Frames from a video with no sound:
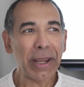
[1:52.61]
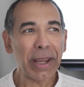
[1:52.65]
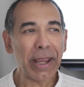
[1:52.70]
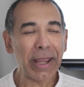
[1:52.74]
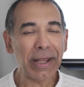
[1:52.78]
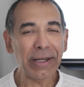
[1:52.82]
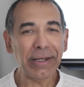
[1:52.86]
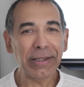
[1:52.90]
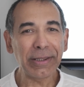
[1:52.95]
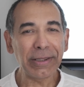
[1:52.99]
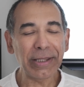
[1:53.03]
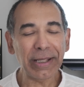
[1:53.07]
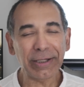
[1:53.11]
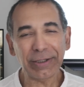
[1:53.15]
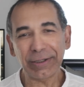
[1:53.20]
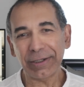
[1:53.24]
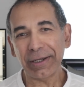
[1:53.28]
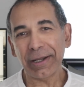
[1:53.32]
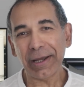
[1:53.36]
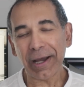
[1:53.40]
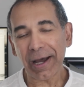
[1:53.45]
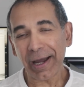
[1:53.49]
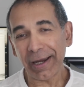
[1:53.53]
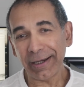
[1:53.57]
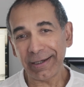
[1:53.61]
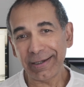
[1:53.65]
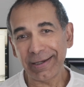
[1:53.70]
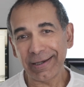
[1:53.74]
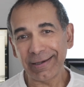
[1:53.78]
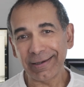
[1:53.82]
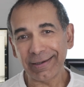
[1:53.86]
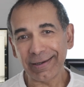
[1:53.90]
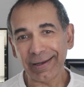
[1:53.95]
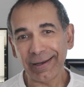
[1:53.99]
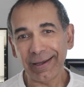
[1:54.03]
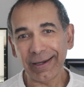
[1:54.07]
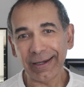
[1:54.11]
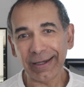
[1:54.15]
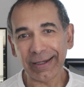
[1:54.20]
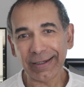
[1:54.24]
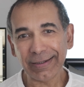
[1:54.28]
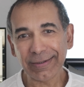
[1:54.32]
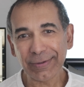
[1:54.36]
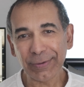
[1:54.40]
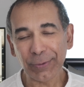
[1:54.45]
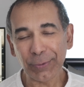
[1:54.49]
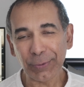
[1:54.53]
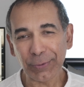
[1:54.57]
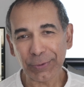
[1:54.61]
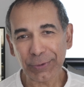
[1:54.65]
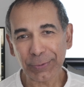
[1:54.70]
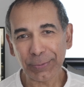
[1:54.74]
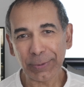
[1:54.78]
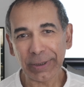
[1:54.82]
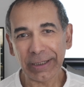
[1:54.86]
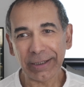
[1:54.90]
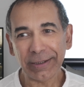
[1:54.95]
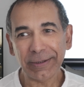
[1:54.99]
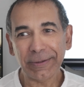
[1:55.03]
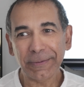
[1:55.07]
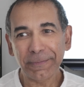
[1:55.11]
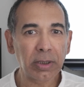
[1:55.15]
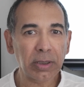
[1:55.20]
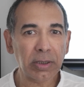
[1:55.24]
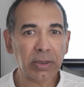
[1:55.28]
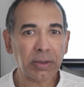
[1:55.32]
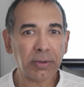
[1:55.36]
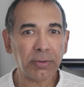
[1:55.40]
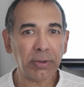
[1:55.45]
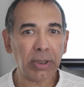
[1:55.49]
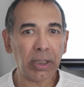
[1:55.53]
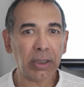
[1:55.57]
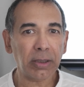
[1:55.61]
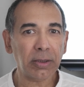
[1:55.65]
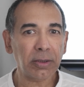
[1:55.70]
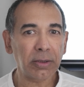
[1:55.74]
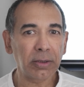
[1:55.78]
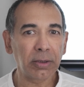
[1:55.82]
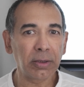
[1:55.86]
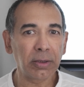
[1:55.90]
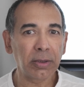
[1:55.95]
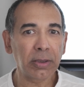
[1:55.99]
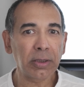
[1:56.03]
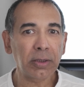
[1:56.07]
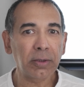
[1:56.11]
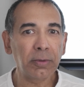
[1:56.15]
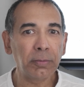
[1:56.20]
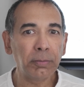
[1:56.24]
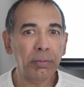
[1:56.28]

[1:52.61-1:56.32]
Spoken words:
and that I didn't like, so to speak. Distractions to